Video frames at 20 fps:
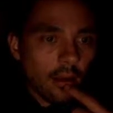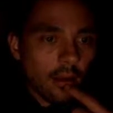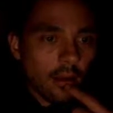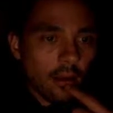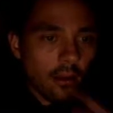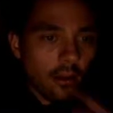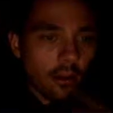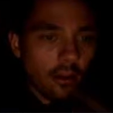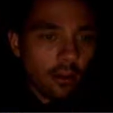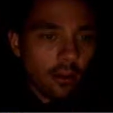
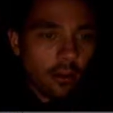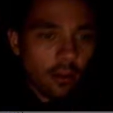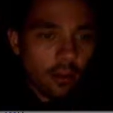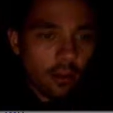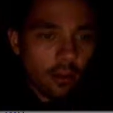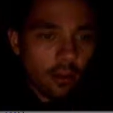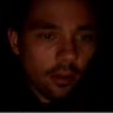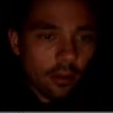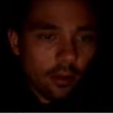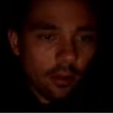No, just
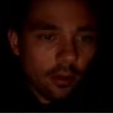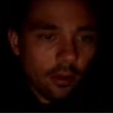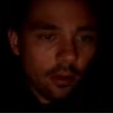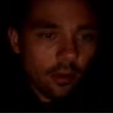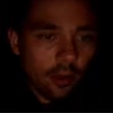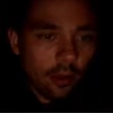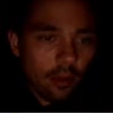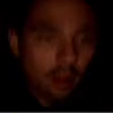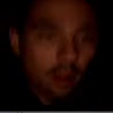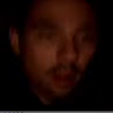this one.
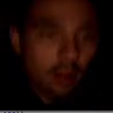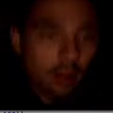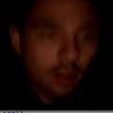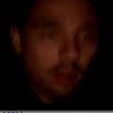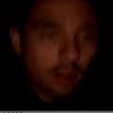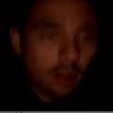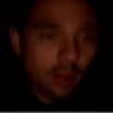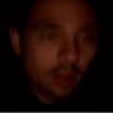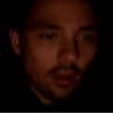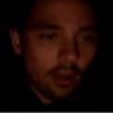This
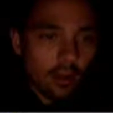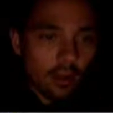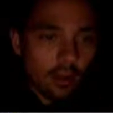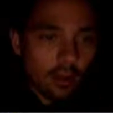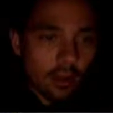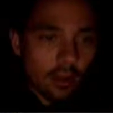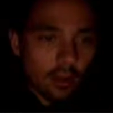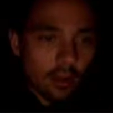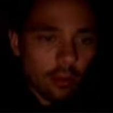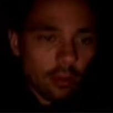is the
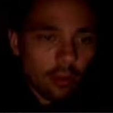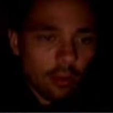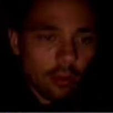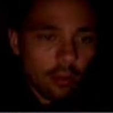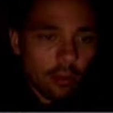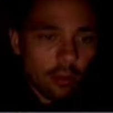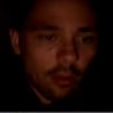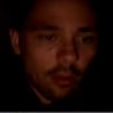LAN port.